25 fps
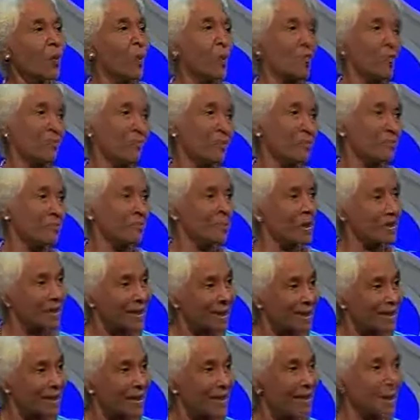of him, but
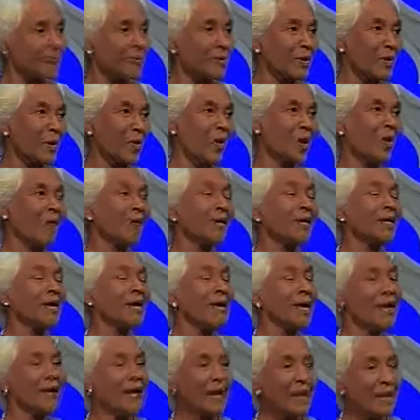he came along
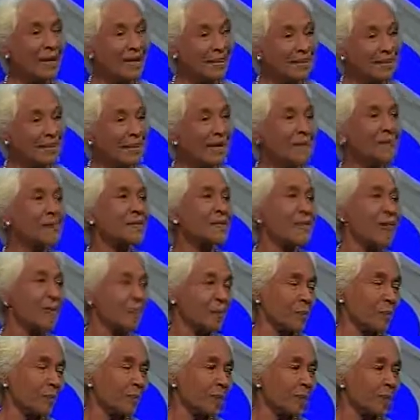and he's
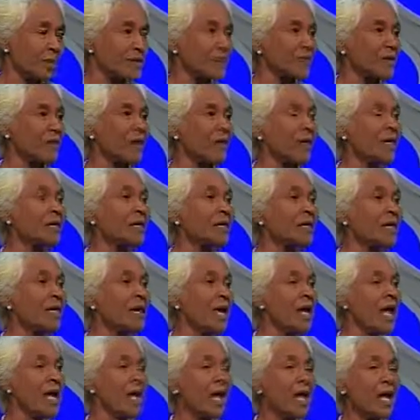helping us a lot.
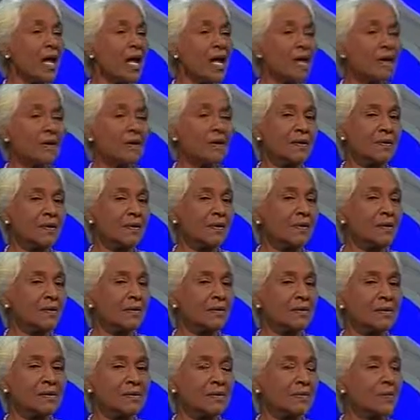And
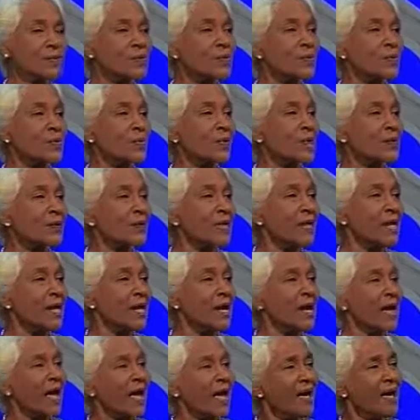so they
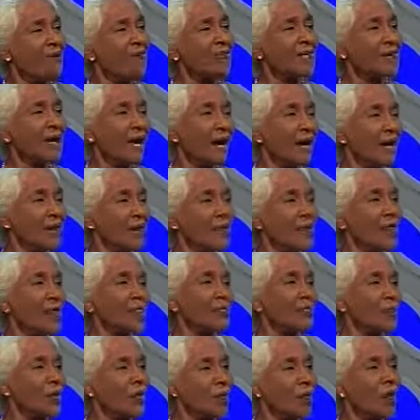have a kind
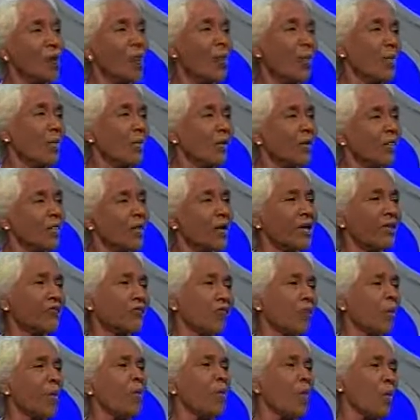of a home away
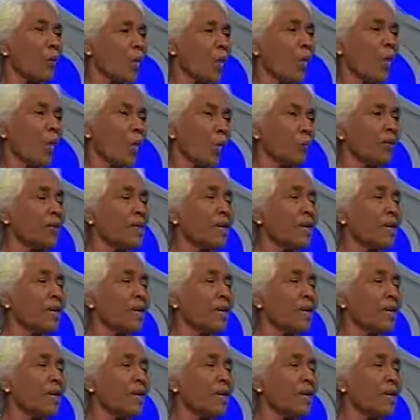from home.